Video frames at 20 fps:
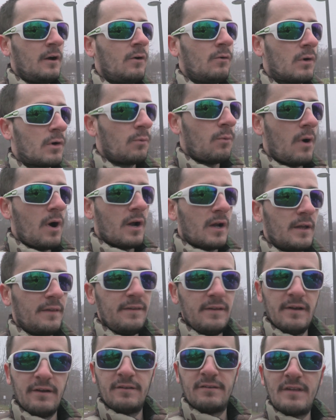We're walking
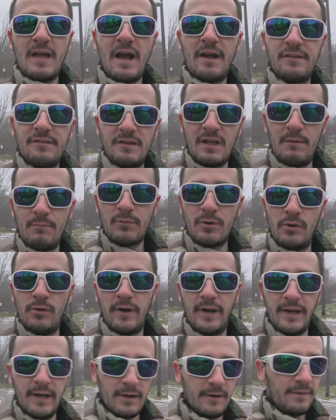the exact same
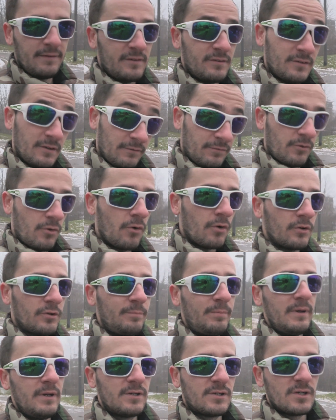route here. This is of course
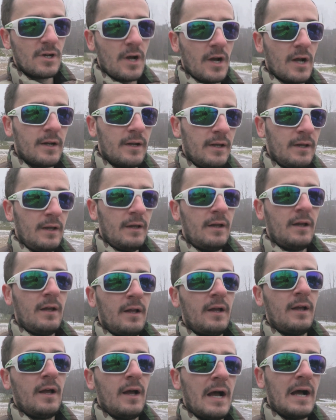being shot
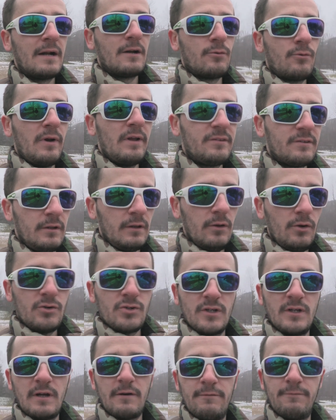at a
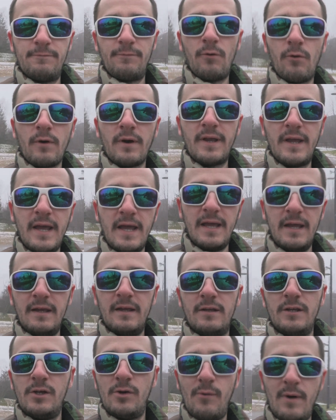resolution of
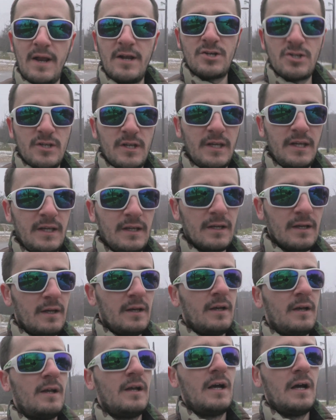4K UHD
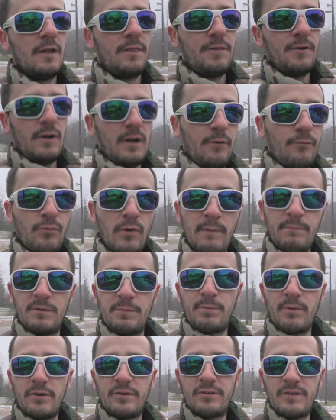at 30 frames
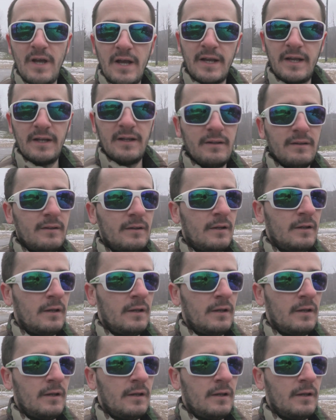per second.